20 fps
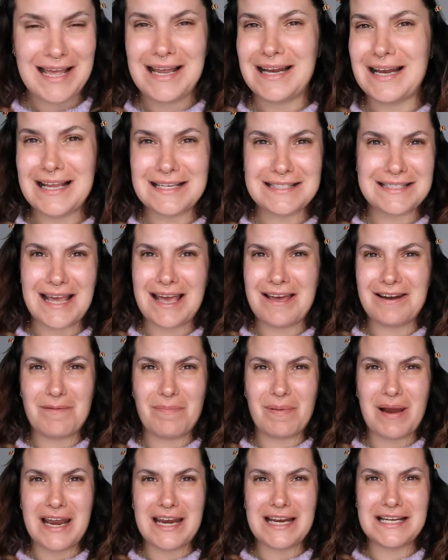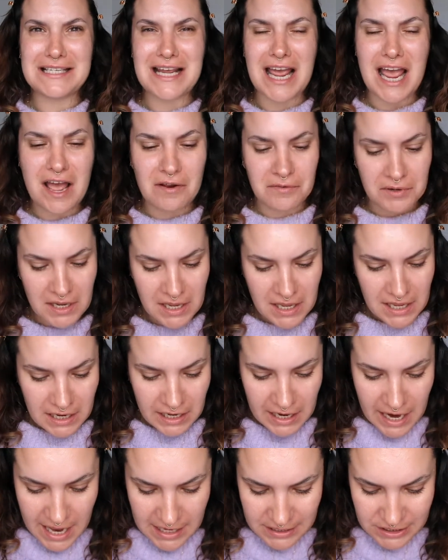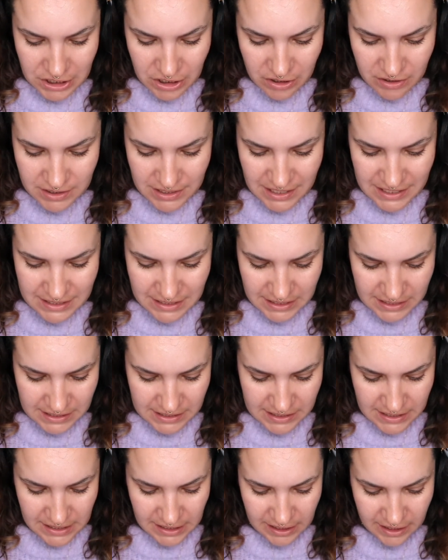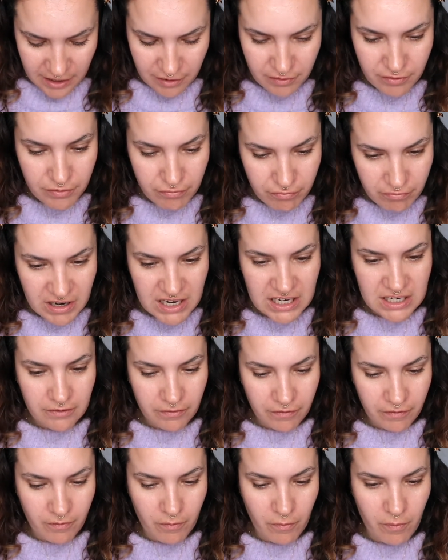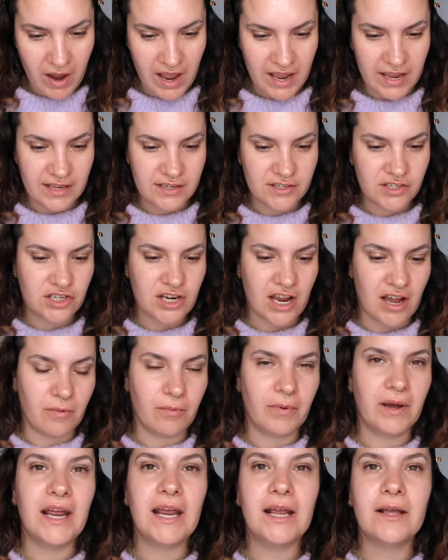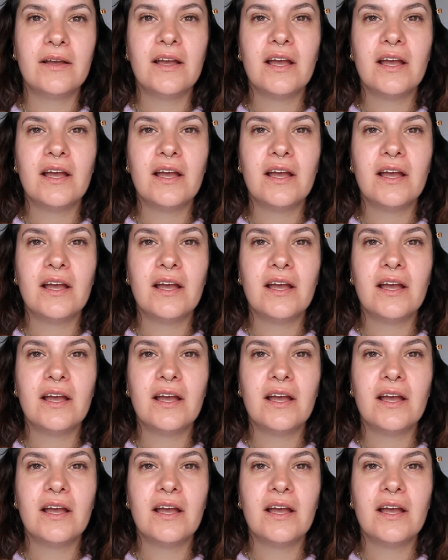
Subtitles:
Let's go to bloody town. Let's use this concealer in 3 different ways, shall we?